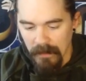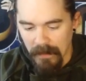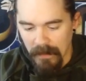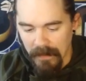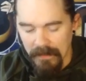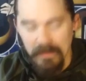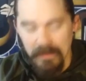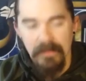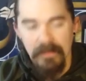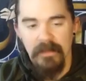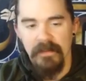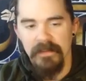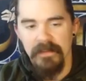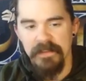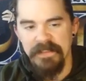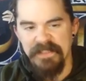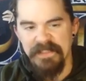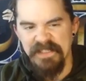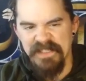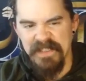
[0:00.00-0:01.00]
and this
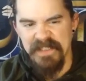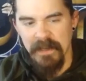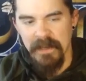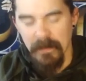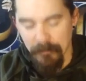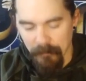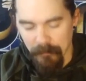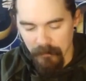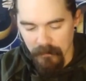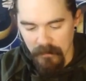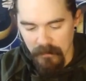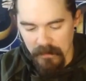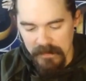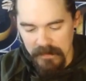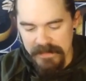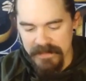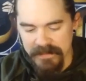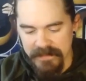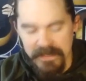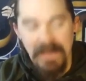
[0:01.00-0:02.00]
is um,
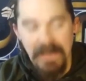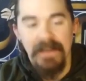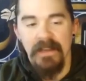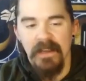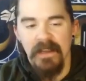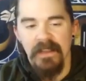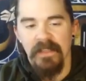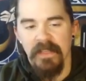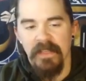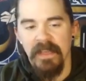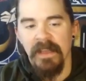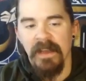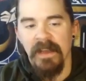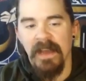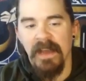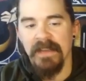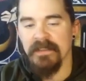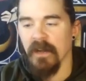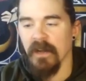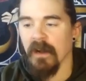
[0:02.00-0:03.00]
this is not a thing
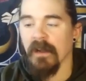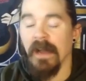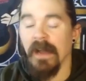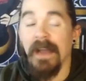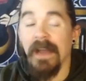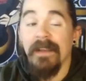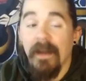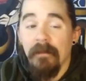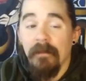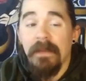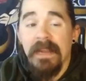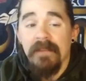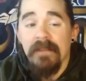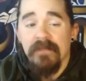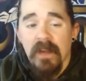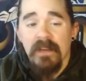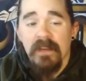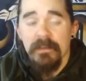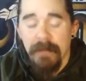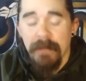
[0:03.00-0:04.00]
I talk. I, I mean, I've
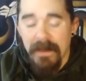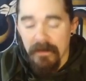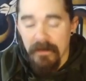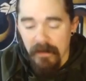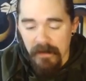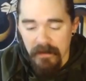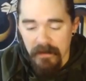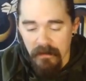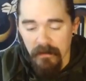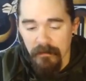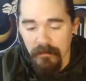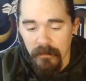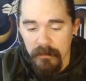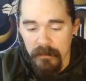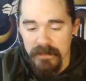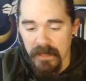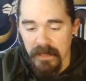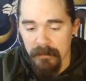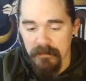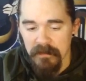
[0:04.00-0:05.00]
talked about it on here a few
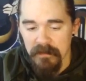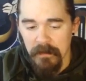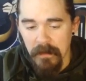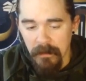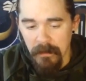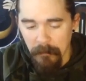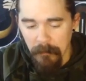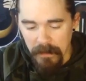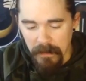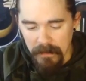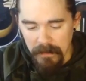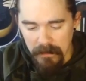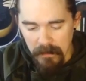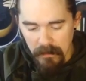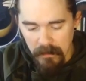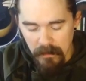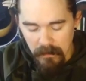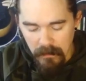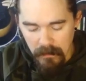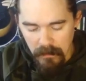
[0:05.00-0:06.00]
times, but
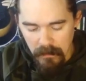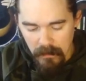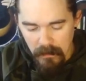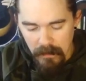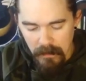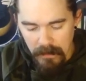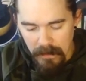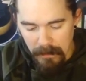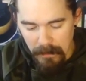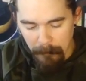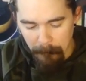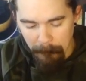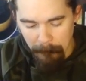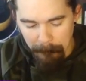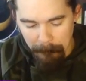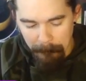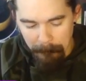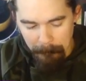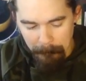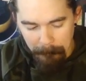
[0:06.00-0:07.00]
um,
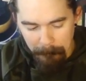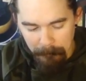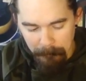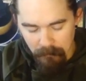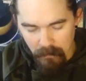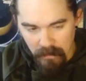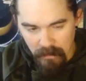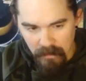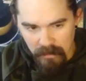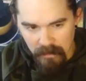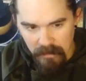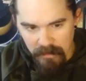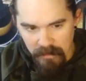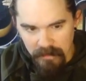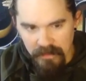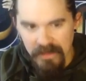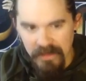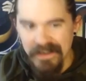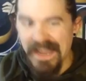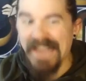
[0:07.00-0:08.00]

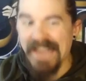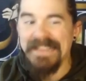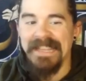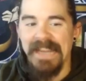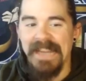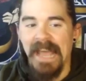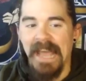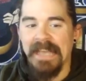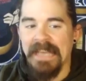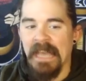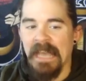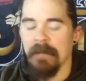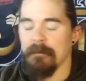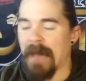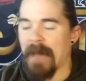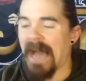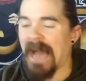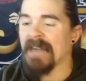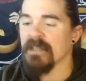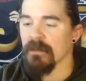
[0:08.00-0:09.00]
the night that I came
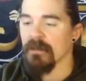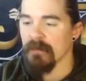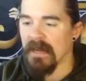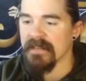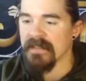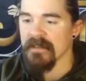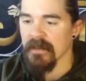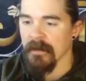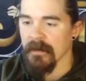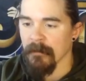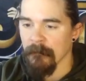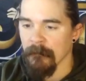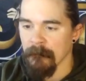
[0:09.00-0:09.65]
back to wrestling,